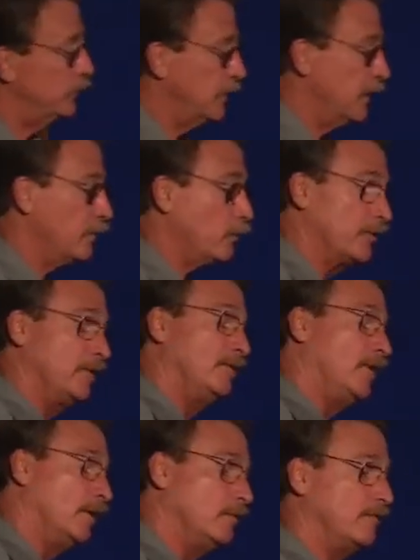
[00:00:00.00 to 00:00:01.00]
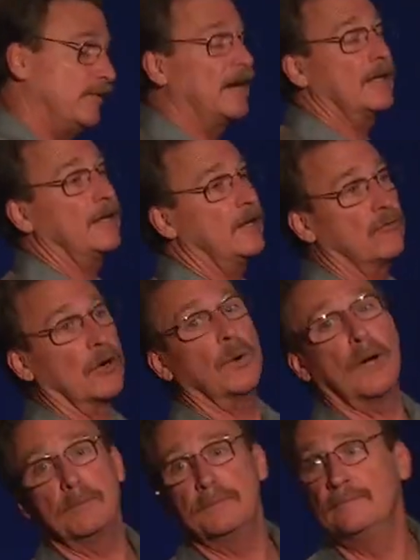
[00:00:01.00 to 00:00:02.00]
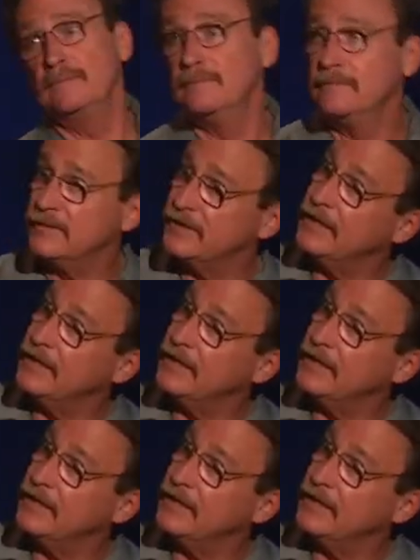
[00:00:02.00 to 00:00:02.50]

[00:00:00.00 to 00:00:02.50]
to get. We're finally grow up. Say,